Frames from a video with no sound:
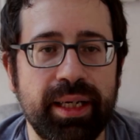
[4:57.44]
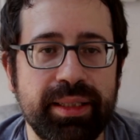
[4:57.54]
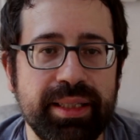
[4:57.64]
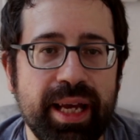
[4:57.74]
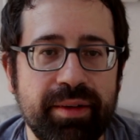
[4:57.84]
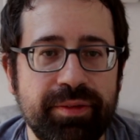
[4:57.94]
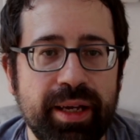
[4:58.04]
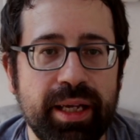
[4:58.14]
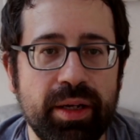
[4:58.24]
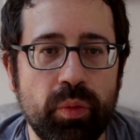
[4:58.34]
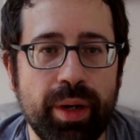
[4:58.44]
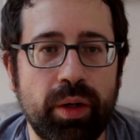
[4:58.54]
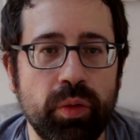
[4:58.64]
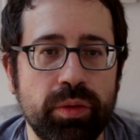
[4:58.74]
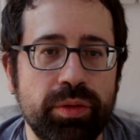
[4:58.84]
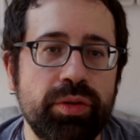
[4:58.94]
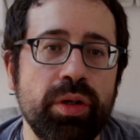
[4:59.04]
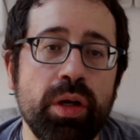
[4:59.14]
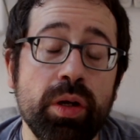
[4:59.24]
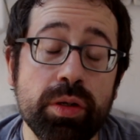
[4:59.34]
a DFA Records
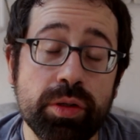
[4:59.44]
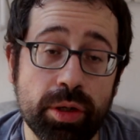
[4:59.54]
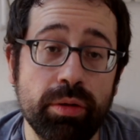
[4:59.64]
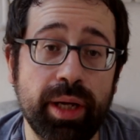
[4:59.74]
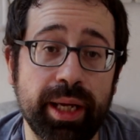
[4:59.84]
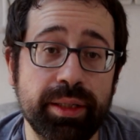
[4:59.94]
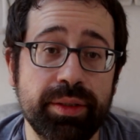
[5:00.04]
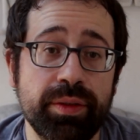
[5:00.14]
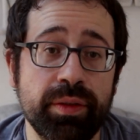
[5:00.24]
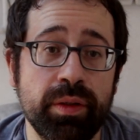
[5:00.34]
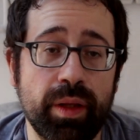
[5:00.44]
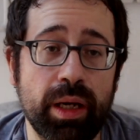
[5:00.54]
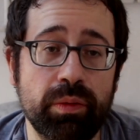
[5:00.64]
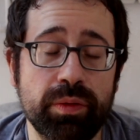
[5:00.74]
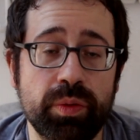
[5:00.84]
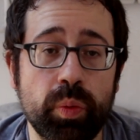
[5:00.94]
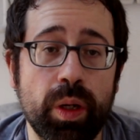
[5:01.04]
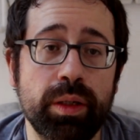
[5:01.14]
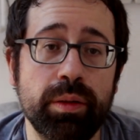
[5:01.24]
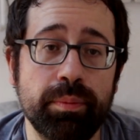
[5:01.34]
showcase that was
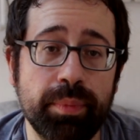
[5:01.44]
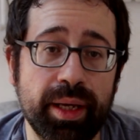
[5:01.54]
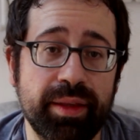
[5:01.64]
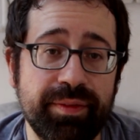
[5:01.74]
run by the